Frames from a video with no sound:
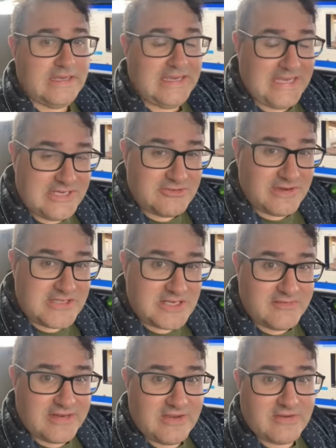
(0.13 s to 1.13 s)
Interesting
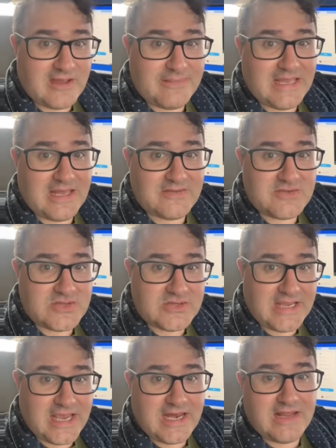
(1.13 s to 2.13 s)
video coming out of
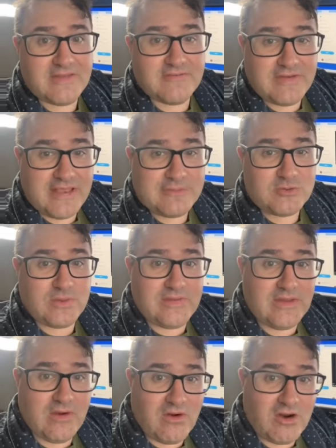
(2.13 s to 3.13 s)
Sudan in the fight between
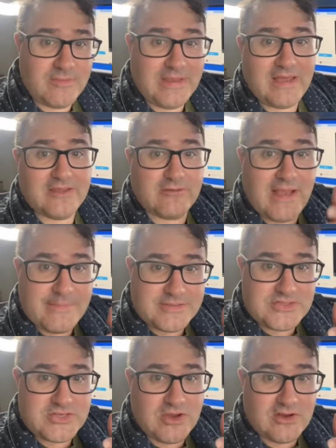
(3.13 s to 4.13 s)
the Army and the Rapid
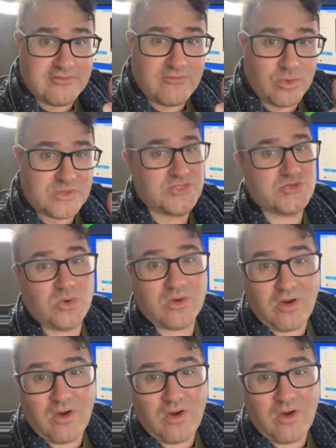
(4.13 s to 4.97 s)
Security Forces, or